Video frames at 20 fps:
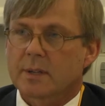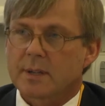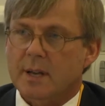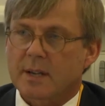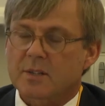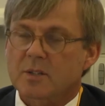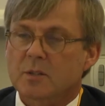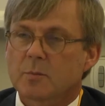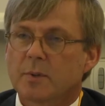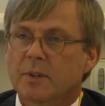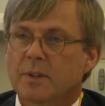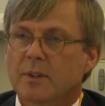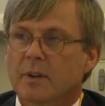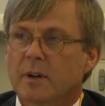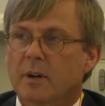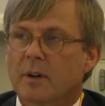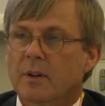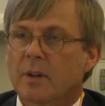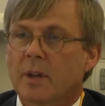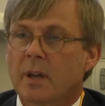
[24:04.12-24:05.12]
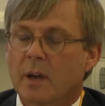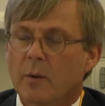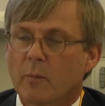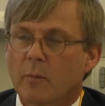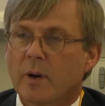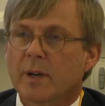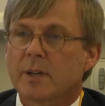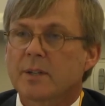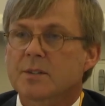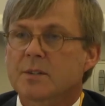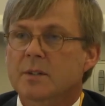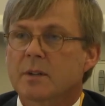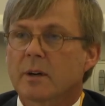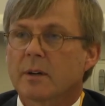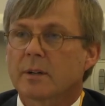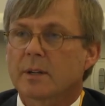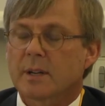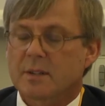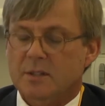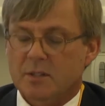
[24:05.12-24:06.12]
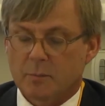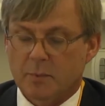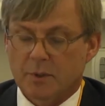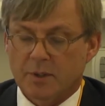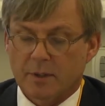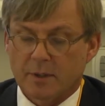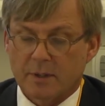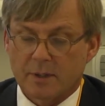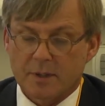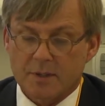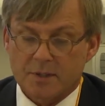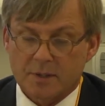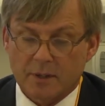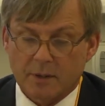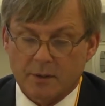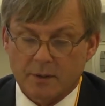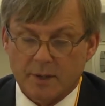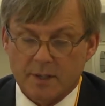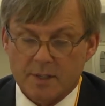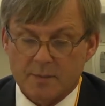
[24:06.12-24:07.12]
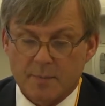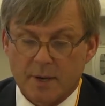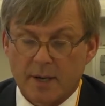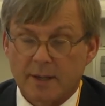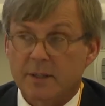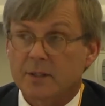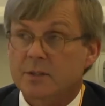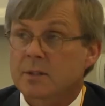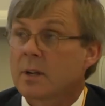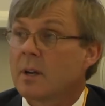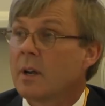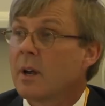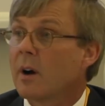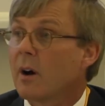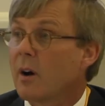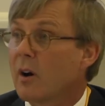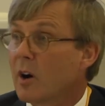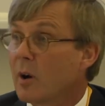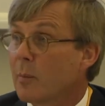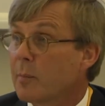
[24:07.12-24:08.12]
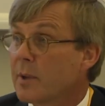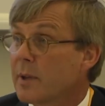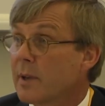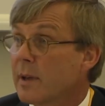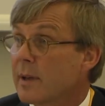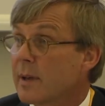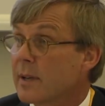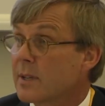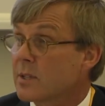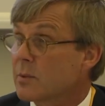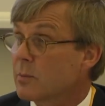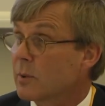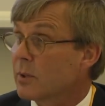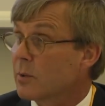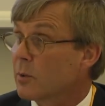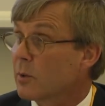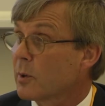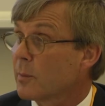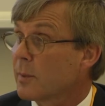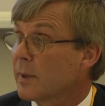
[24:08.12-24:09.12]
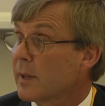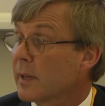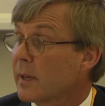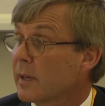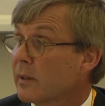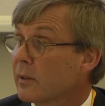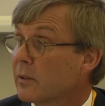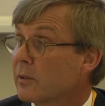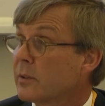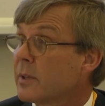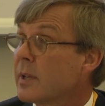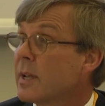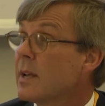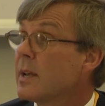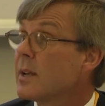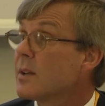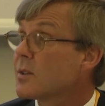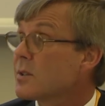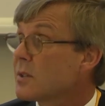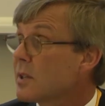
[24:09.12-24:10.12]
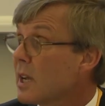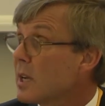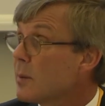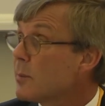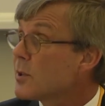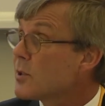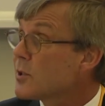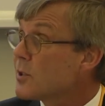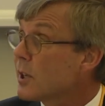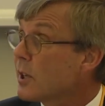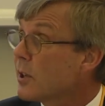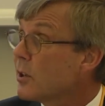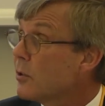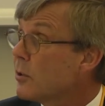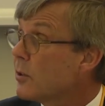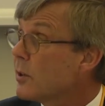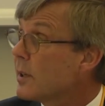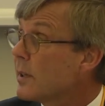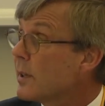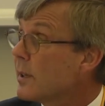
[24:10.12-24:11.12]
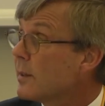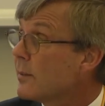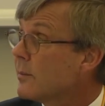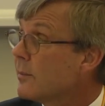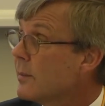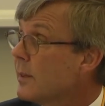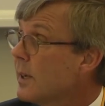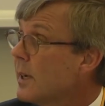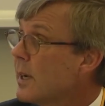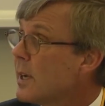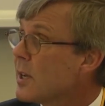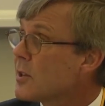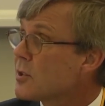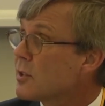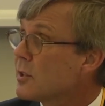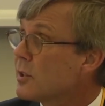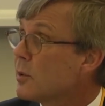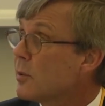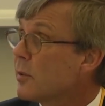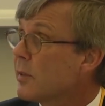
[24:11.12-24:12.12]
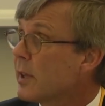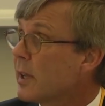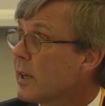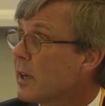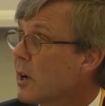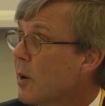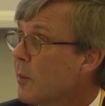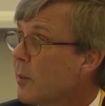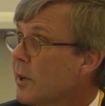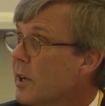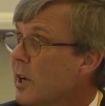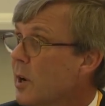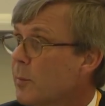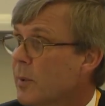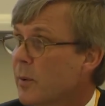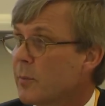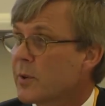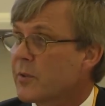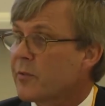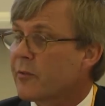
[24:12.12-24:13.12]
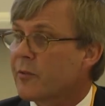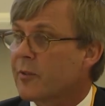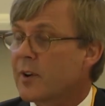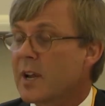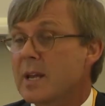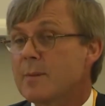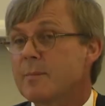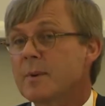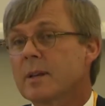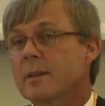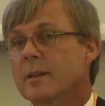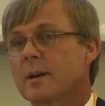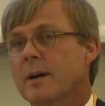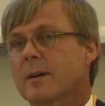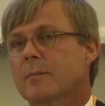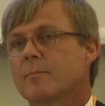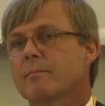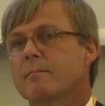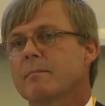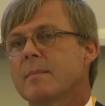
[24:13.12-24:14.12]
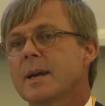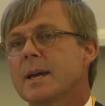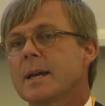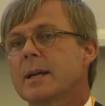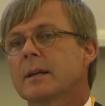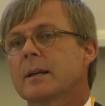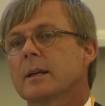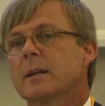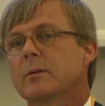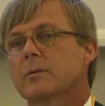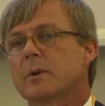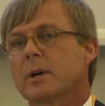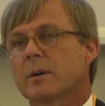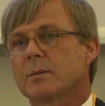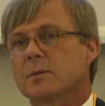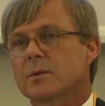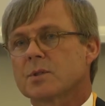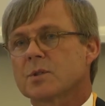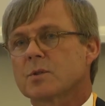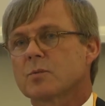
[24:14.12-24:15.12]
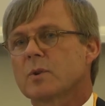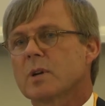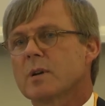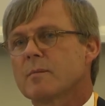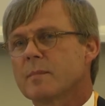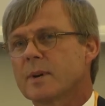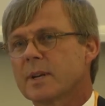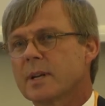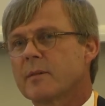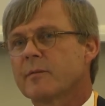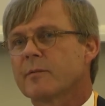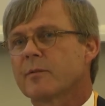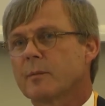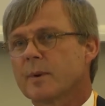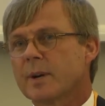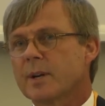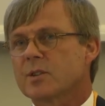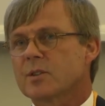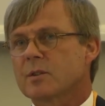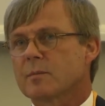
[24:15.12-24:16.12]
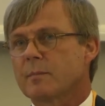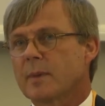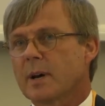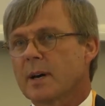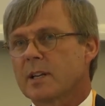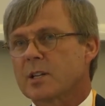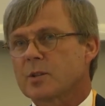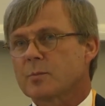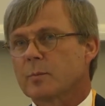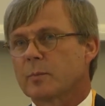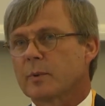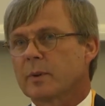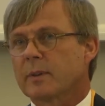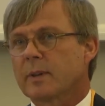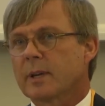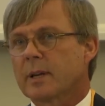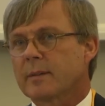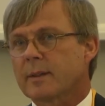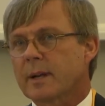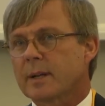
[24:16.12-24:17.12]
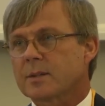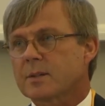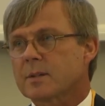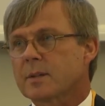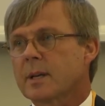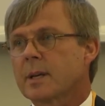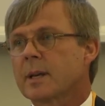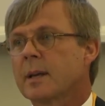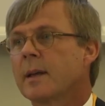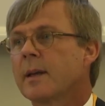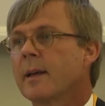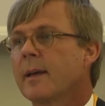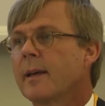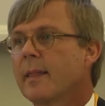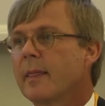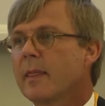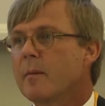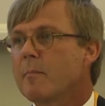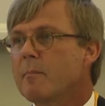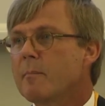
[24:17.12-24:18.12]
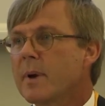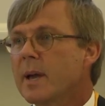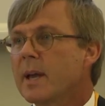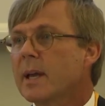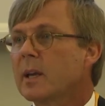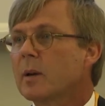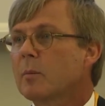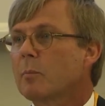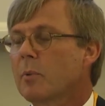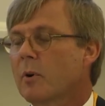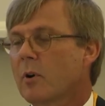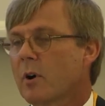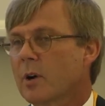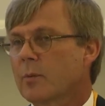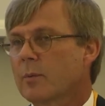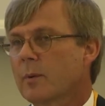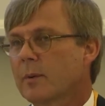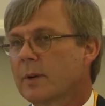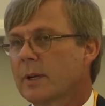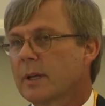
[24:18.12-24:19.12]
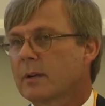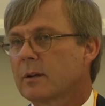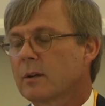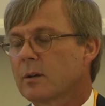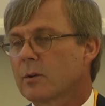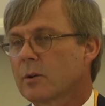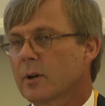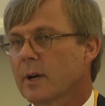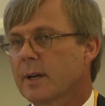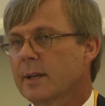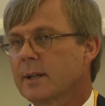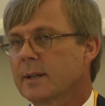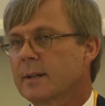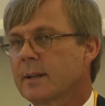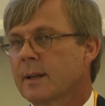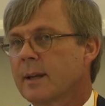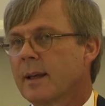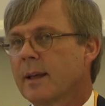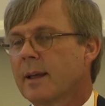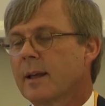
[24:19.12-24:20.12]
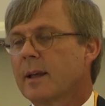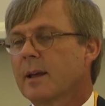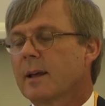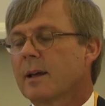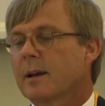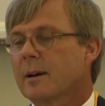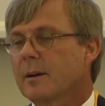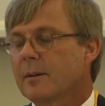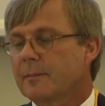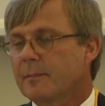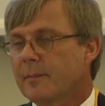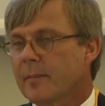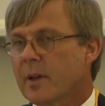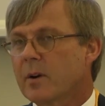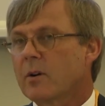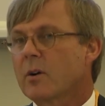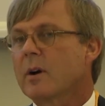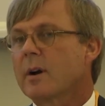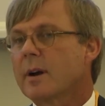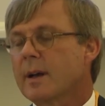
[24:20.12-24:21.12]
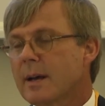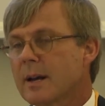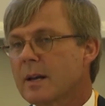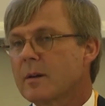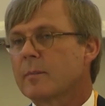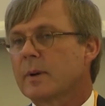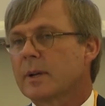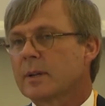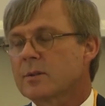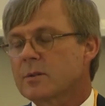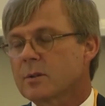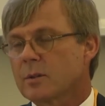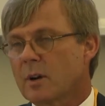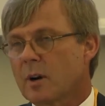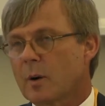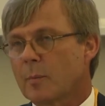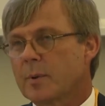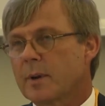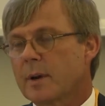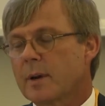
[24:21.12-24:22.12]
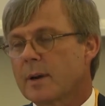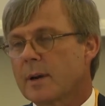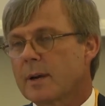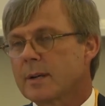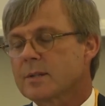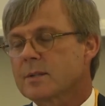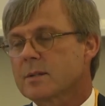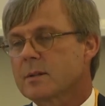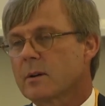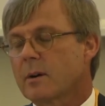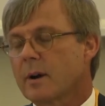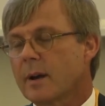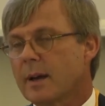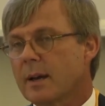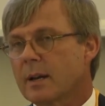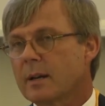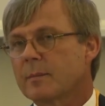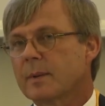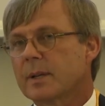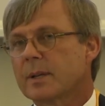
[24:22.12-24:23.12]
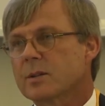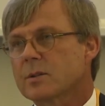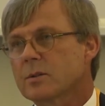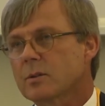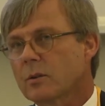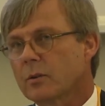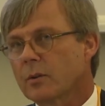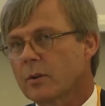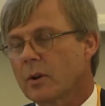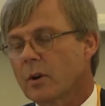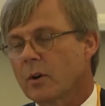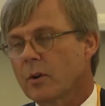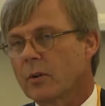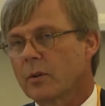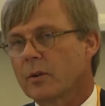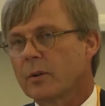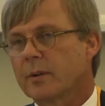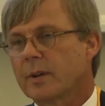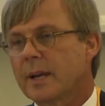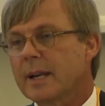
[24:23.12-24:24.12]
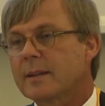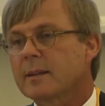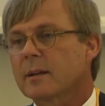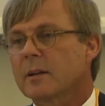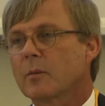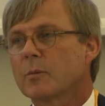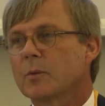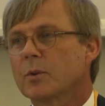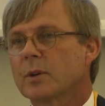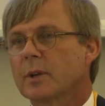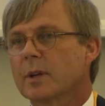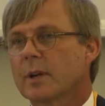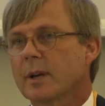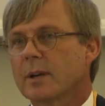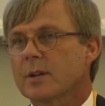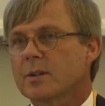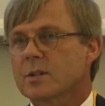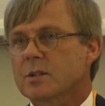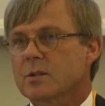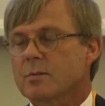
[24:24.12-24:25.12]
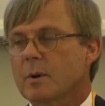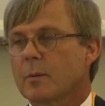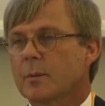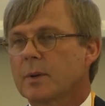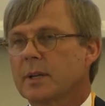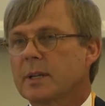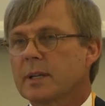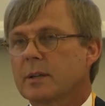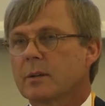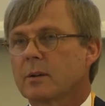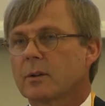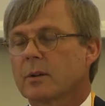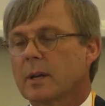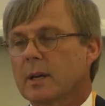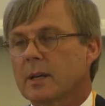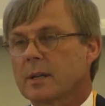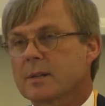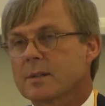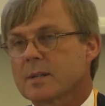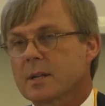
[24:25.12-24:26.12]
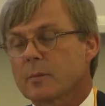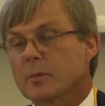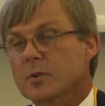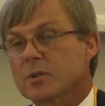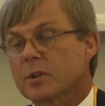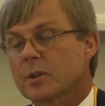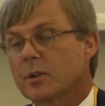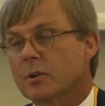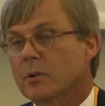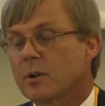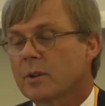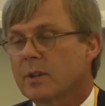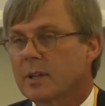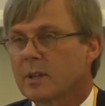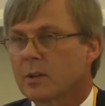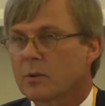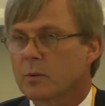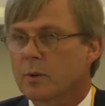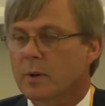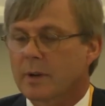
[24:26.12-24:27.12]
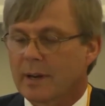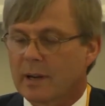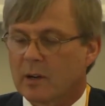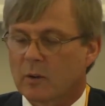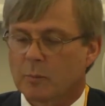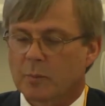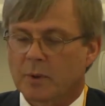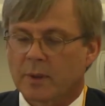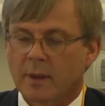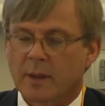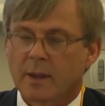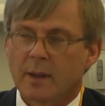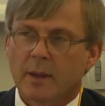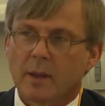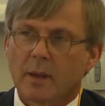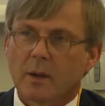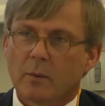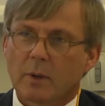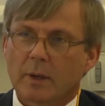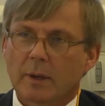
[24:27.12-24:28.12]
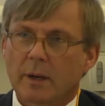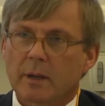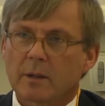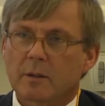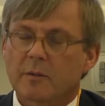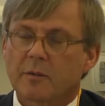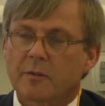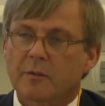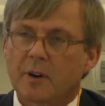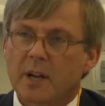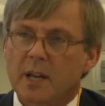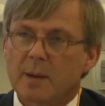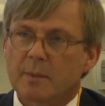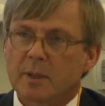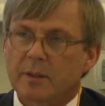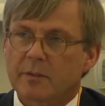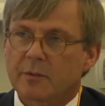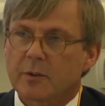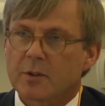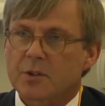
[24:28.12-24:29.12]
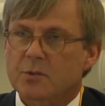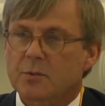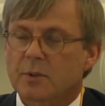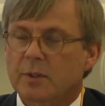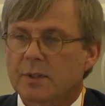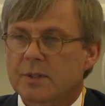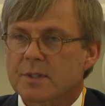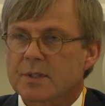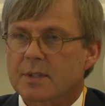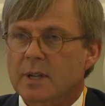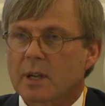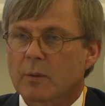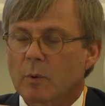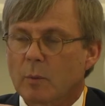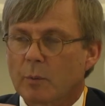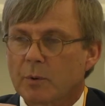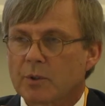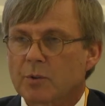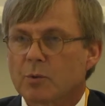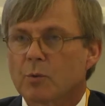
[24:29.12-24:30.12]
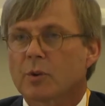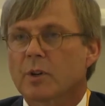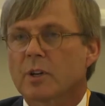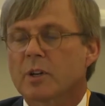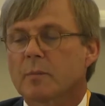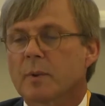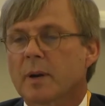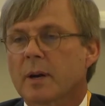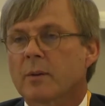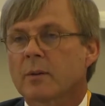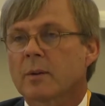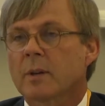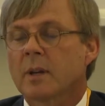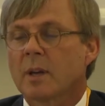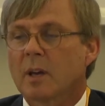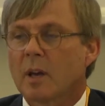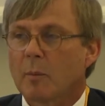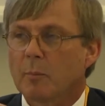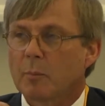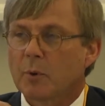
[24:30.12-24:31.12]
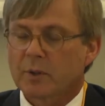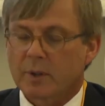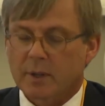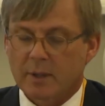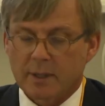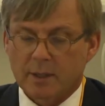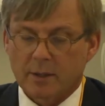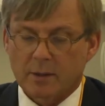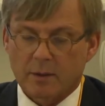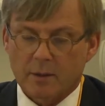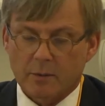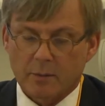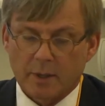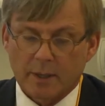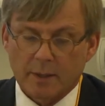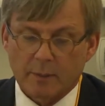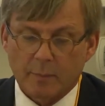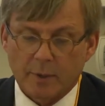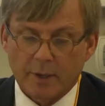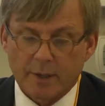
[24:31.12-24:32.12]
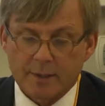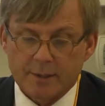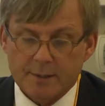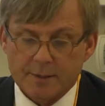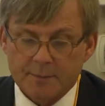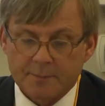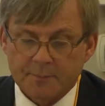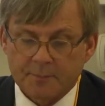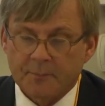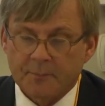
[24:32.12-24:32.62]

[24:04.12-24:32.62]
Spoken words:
It has to be done, and when it's done, it has to be done in a synchronized manner. RPAS, we'll talk about that later on. Cybersecurity is a new thing coming up, and we're framing that mainly around SWIM and information management. We think that's the main part where we need to look at it. There are elements on RPAS, there are elements on data communications where we need to take cybersecurity into account, but we'd like to frame it first to understand what we're talking about and put it into the right place.